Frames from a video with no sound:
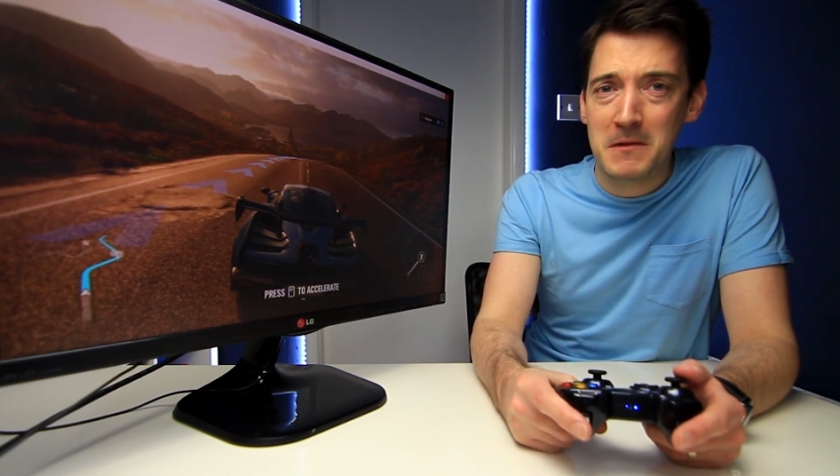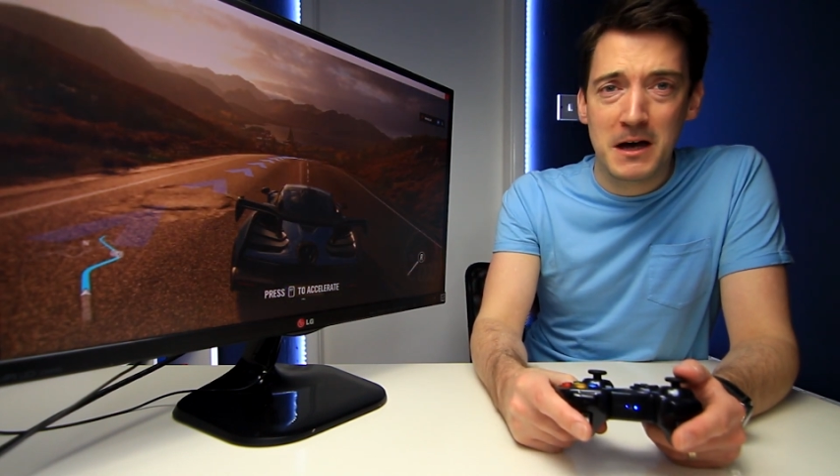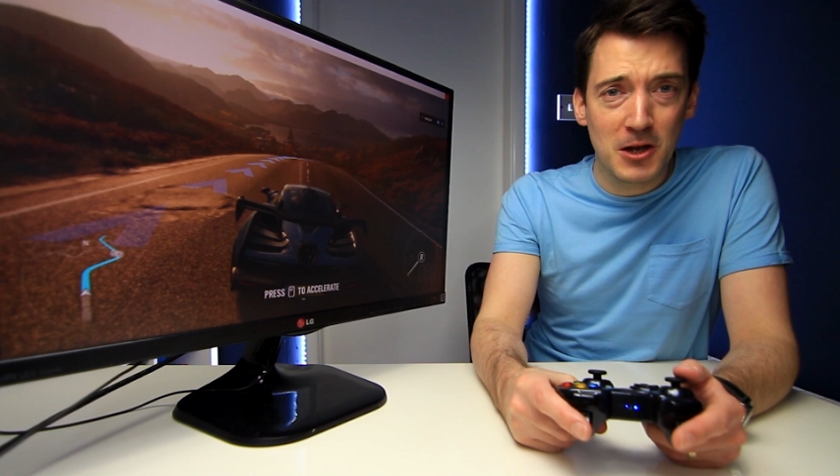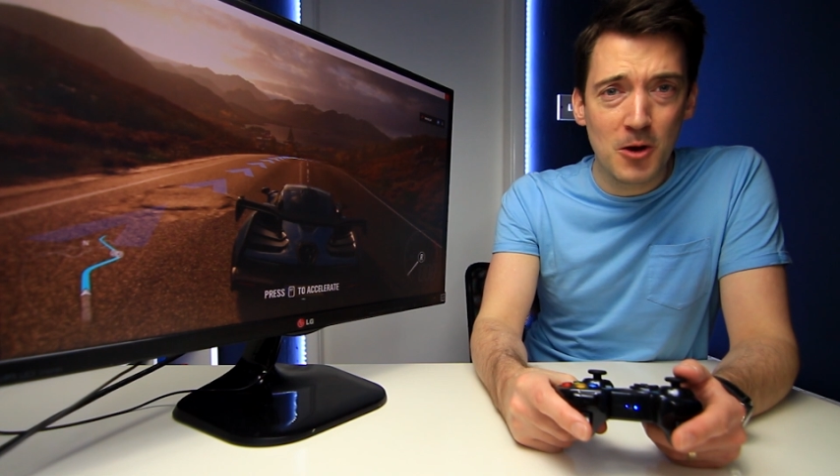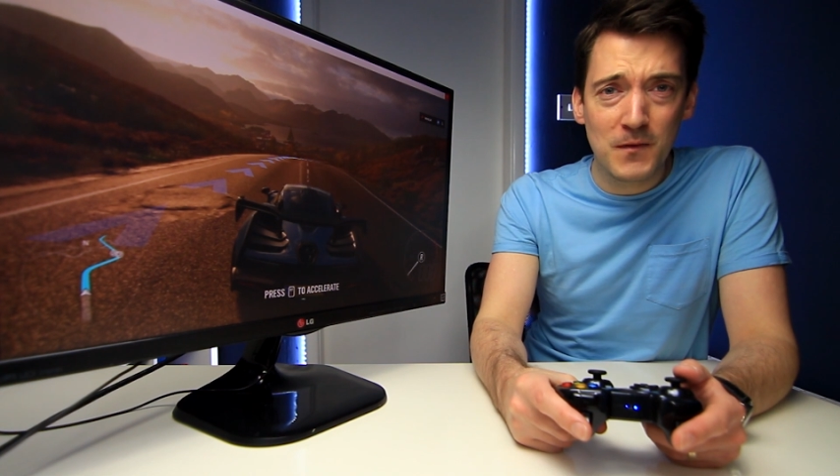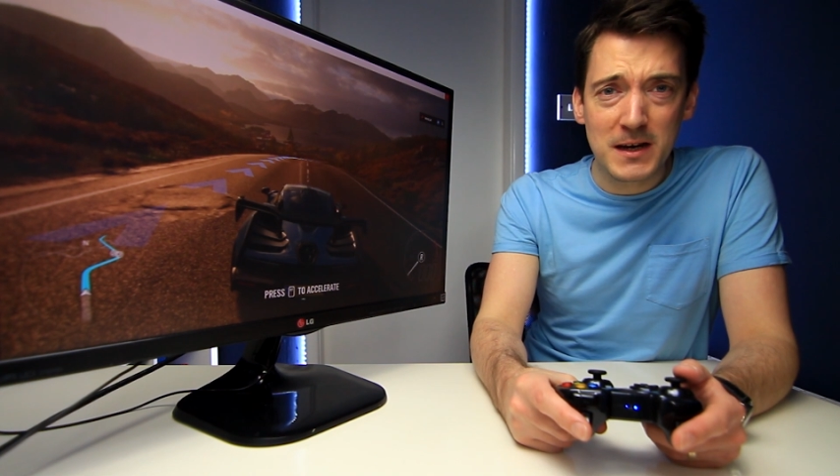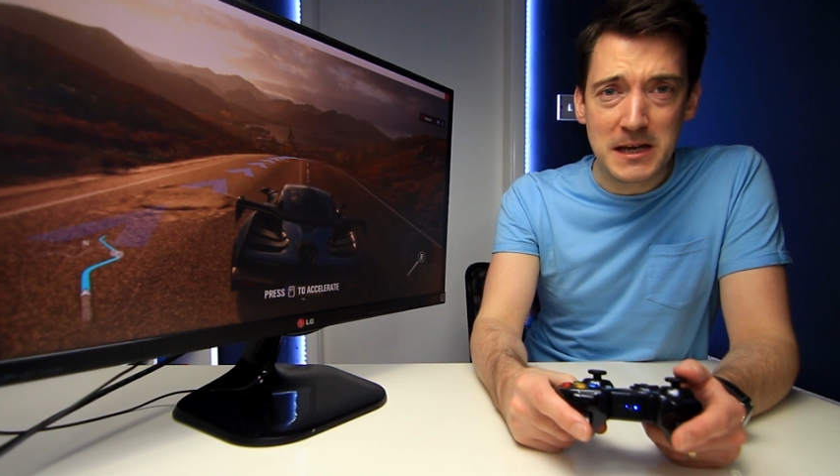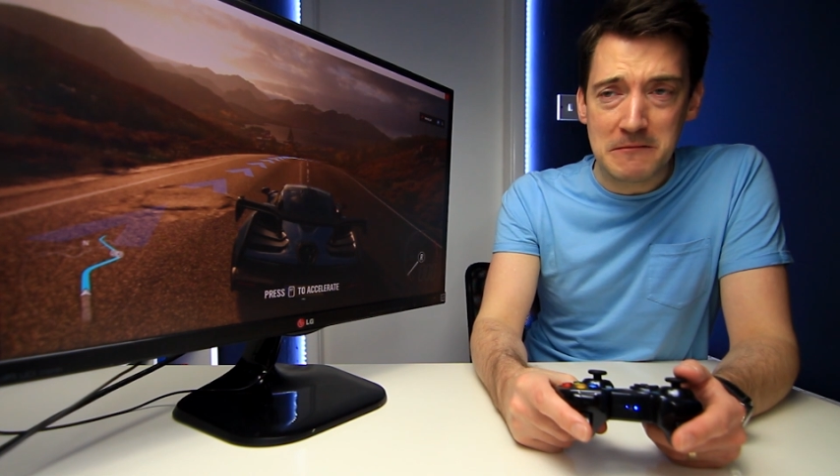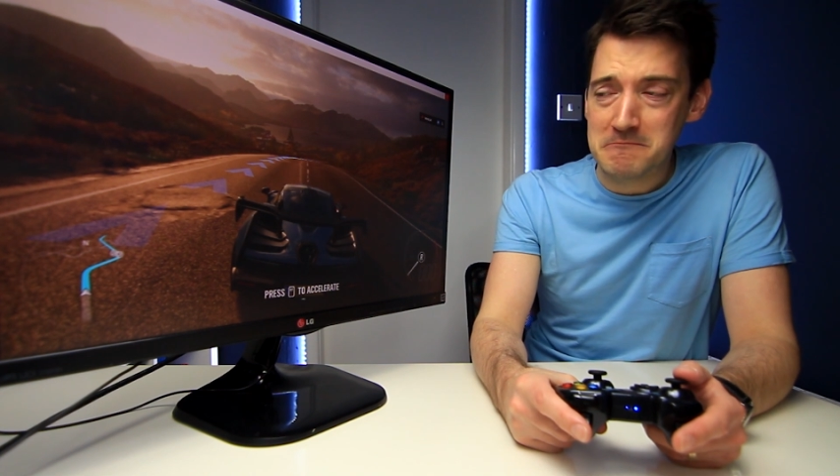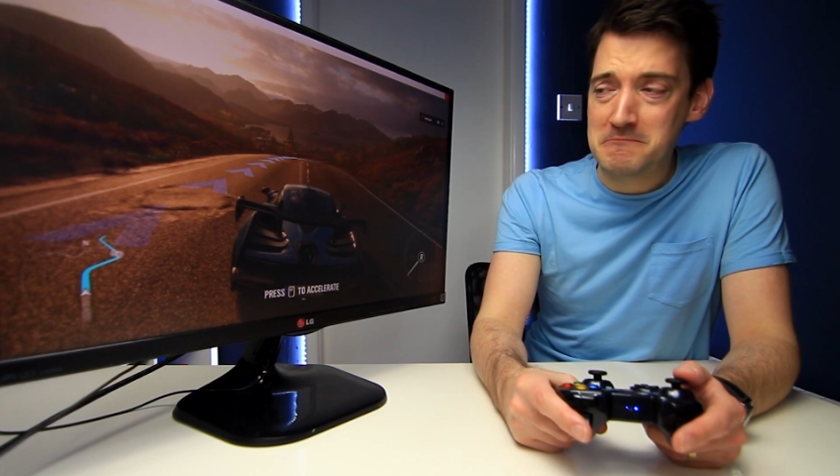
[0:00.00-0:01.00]
and
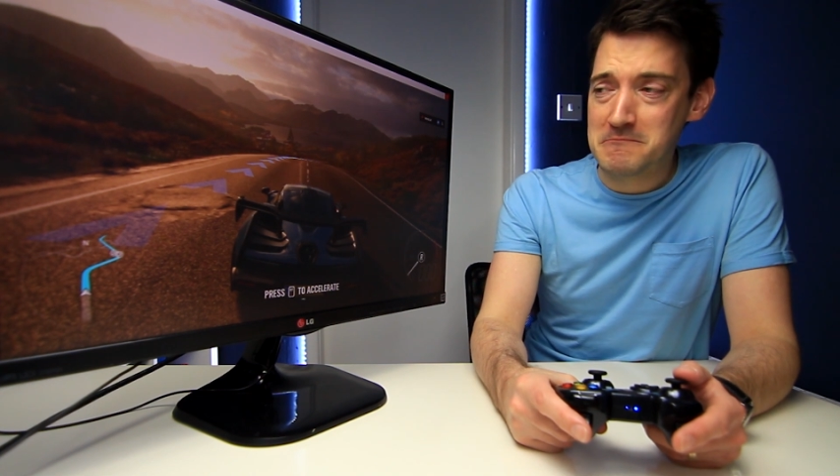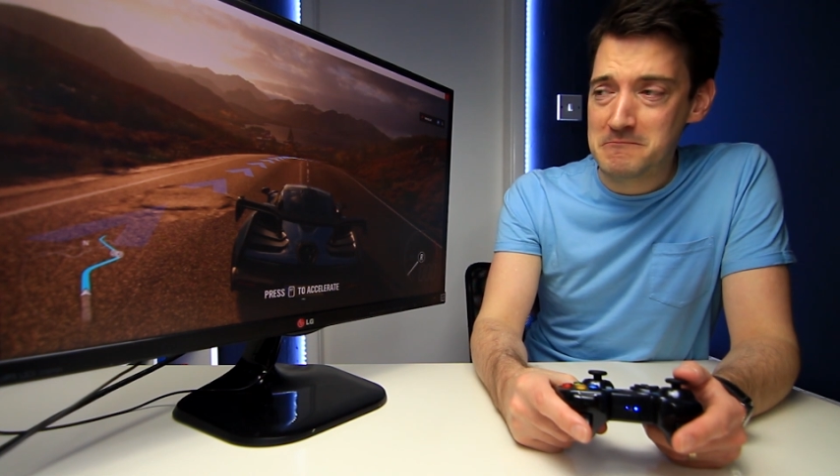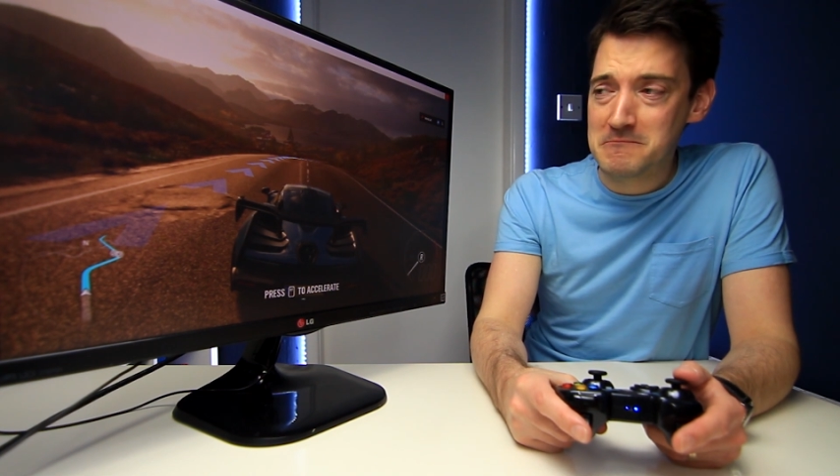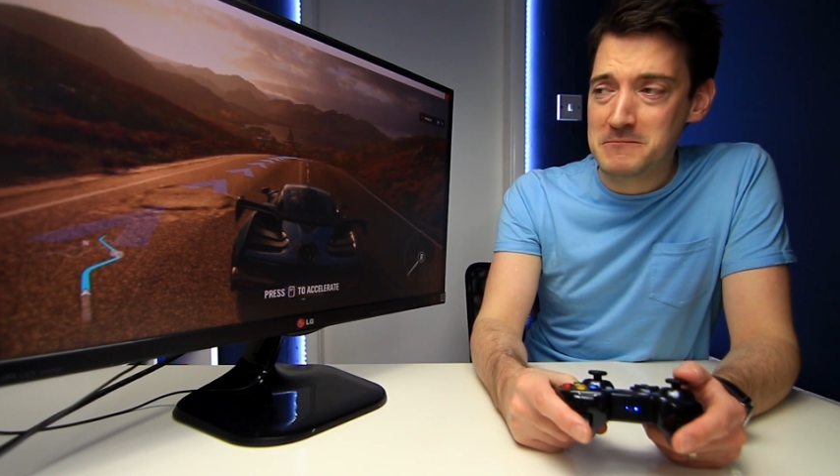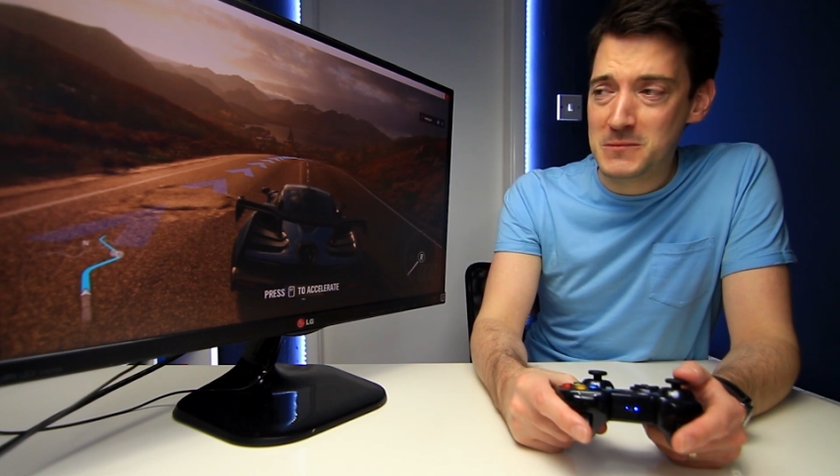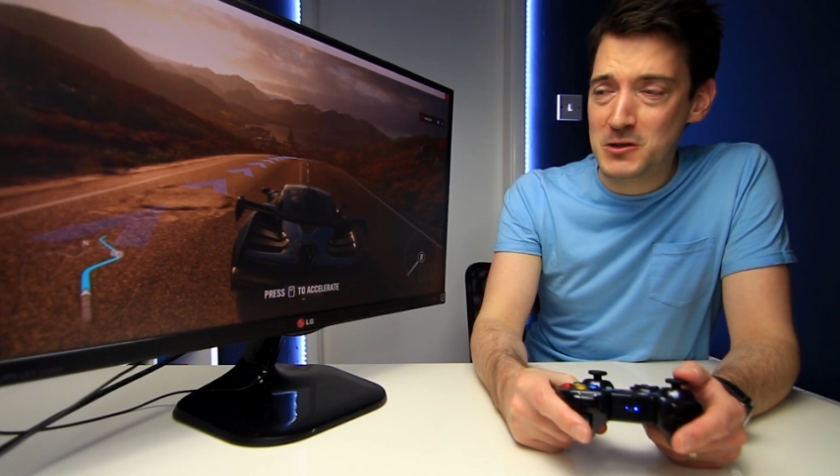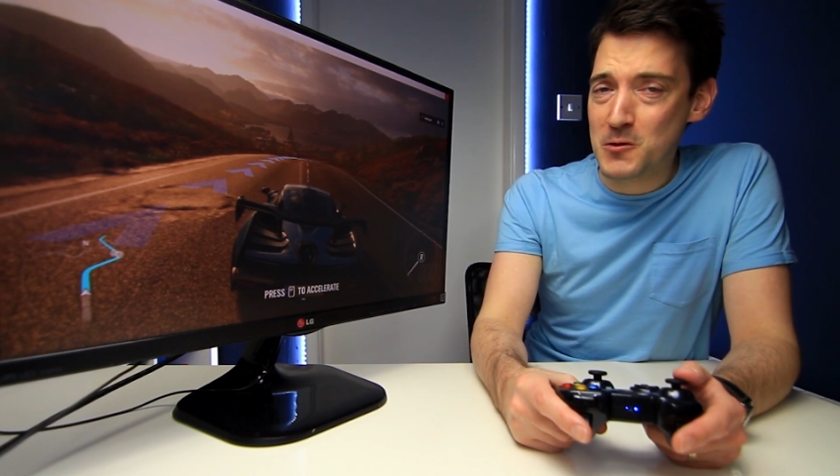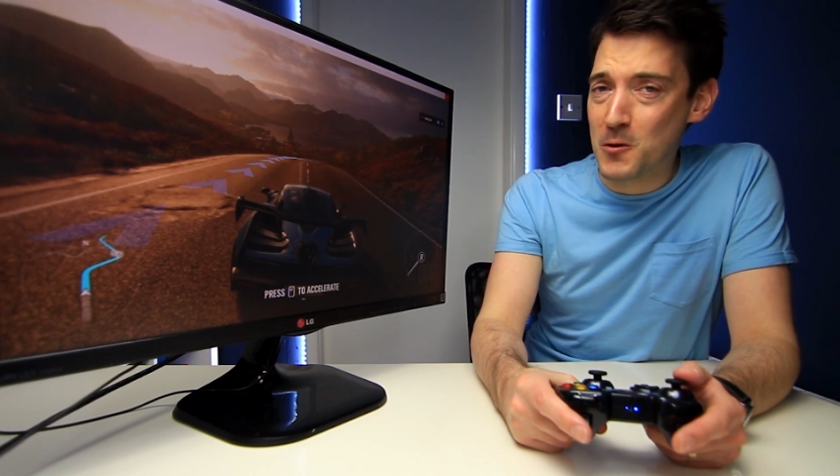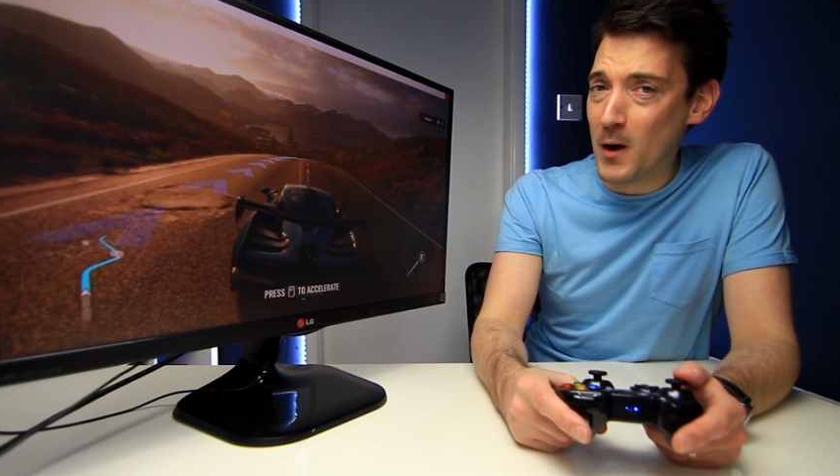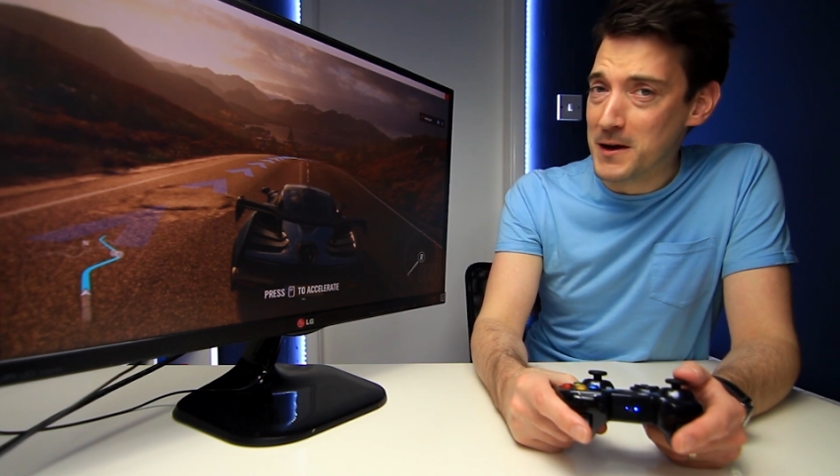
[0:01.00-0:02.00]
hopefully
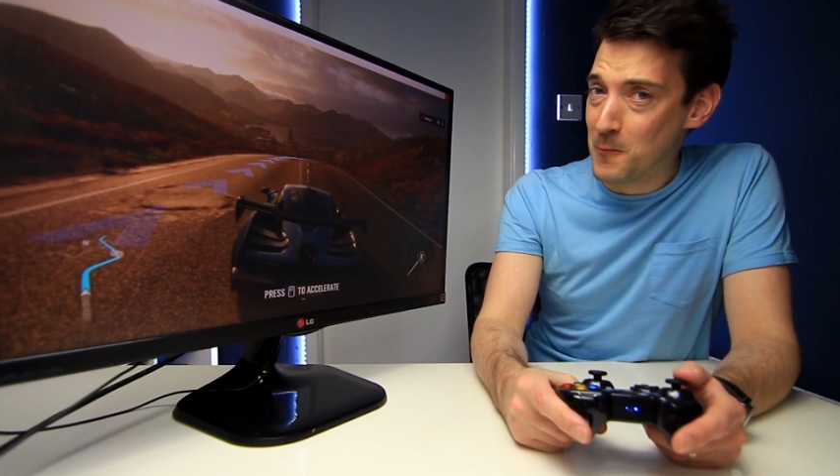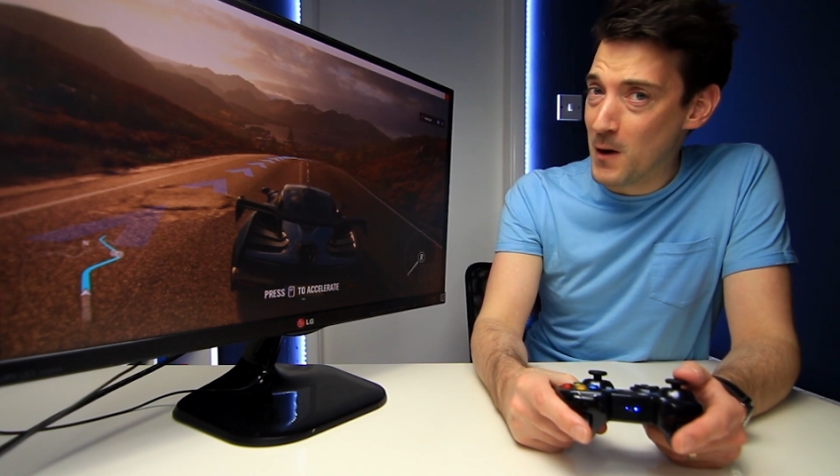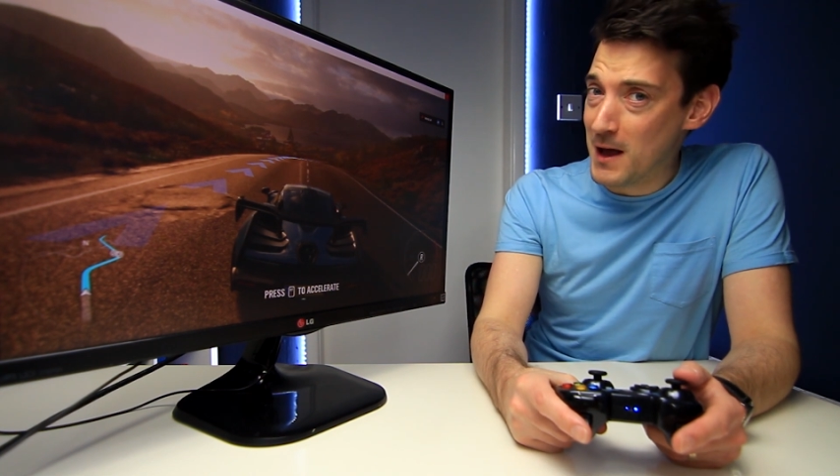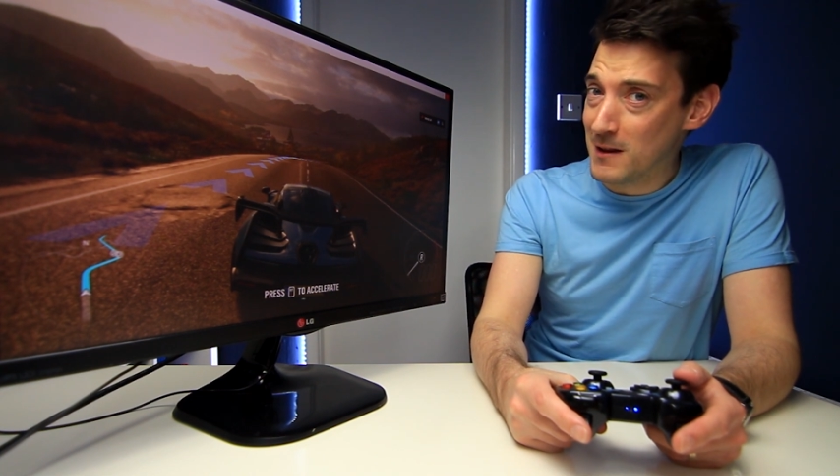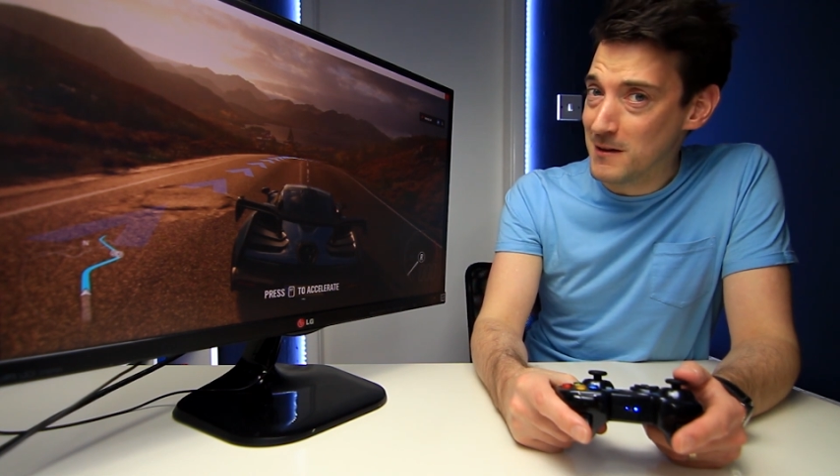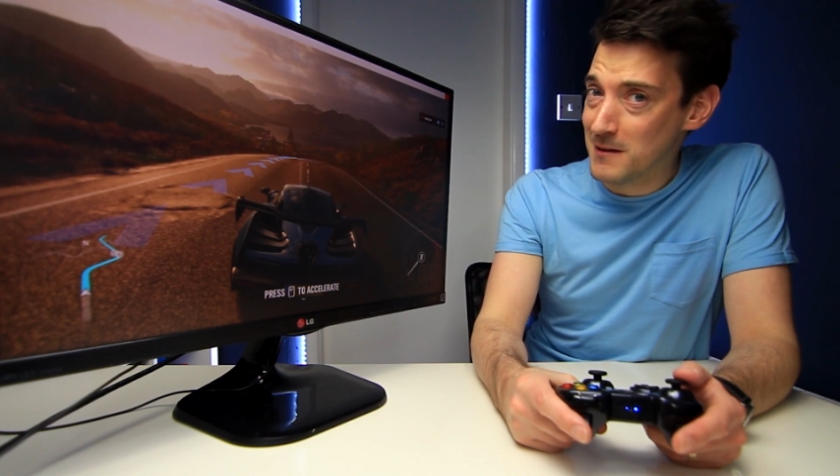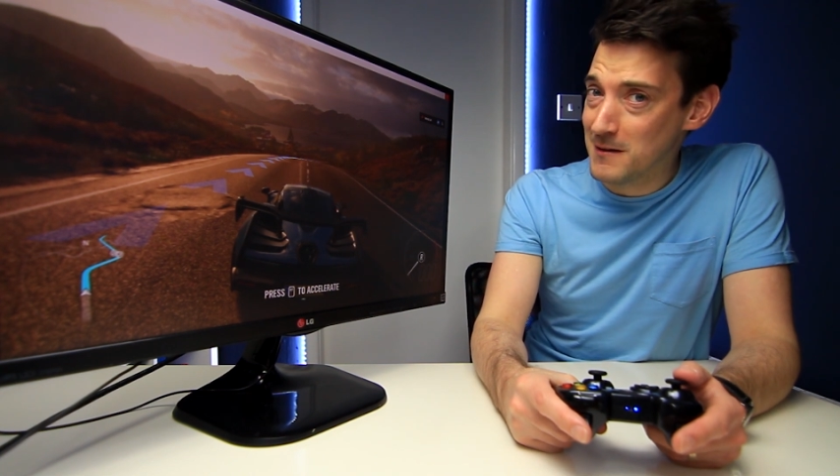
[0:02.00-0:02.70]
do quite well.